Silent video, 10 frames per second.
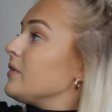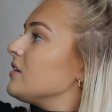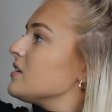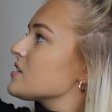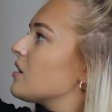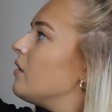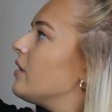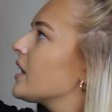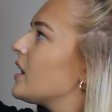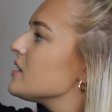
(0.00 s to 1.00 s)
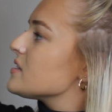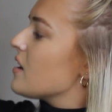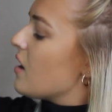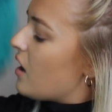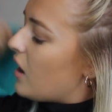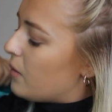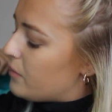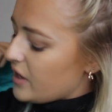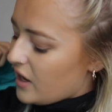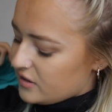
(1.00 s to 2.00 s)
me in this colour, I guess.
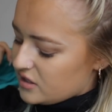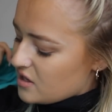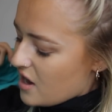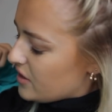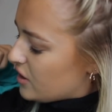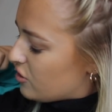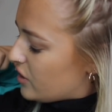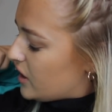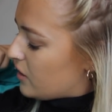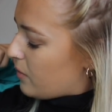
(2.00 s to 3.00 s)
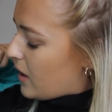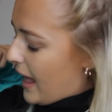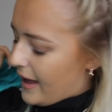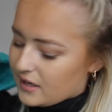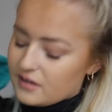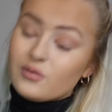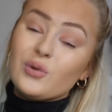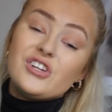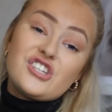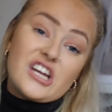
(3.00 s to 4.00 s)
But yeah, just like the green and the black, or
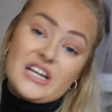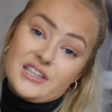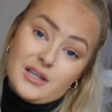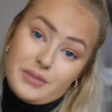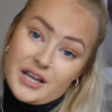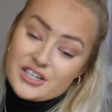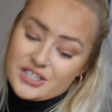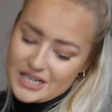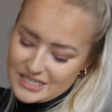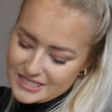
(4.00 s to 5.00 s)
the jade and the black, should I